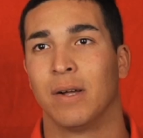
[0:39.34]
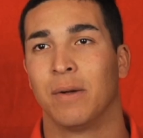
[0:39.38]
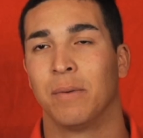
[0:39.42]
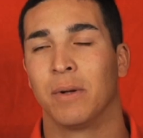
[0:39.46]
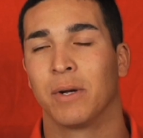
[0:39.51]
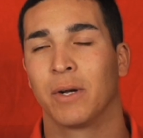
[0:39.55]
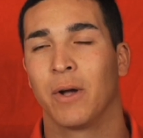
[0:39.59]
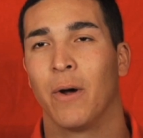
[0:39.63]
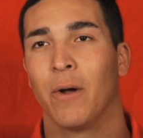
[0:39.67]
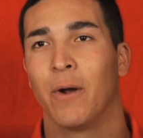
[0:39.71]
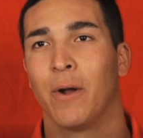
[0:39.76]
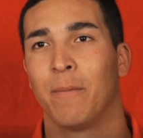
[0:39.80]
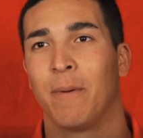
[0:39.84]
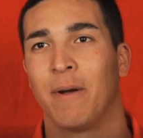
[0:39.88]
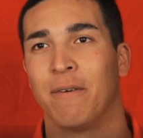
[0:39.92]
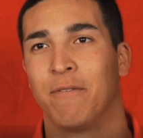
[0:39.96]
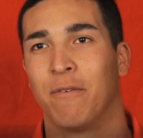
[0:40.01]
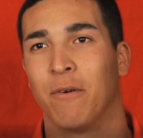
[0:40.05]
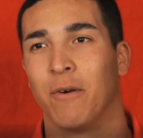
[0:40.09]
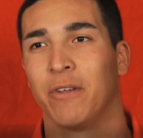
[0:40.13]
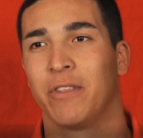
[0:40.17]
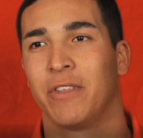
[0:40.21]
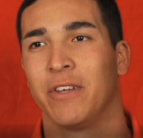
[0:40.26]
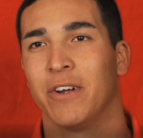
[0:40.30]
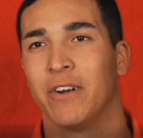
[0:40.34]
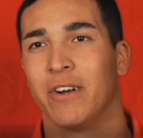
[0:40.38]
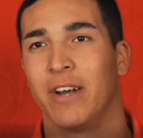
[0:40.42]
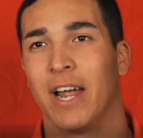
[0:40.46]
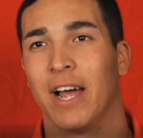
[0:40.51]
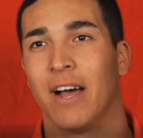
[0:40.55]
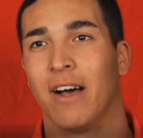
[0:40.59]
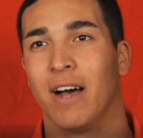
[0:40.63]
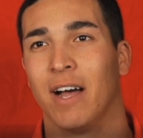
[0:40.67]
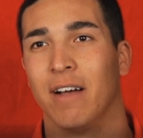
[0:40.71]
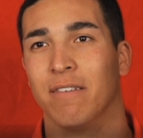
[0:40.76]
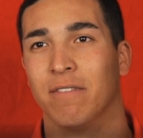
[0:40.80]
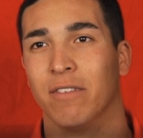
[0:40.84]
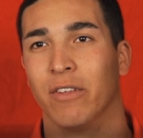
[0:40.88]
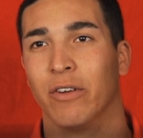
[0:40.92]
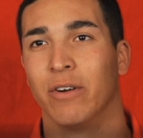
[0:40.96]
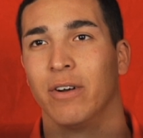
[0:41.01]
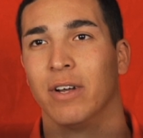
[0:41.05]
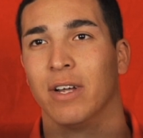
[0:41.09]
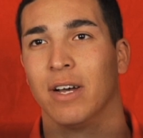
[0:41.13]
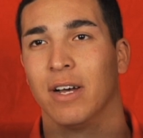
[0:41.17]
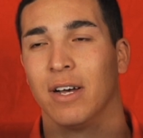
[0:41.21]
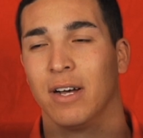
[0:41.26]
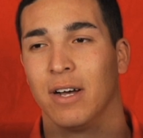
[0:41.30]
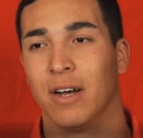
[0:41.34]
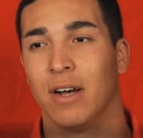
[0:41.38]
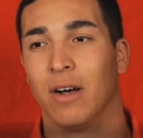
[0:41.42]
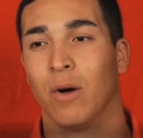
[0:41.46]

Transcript: Well, going on my fourth year now, I've learned a,